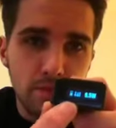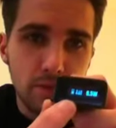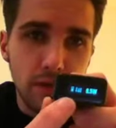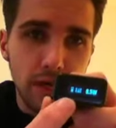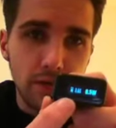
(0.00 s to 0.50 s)

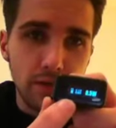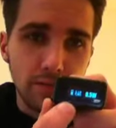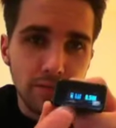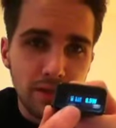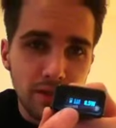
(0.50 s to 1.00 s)
You got your
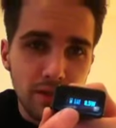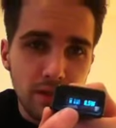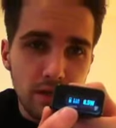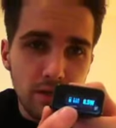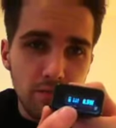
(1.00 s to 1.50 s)

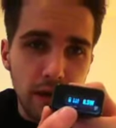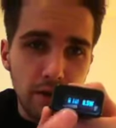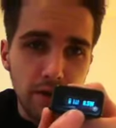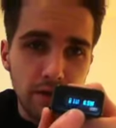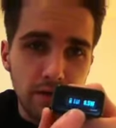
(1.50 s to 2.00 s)

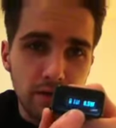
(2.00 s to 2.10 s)
battery.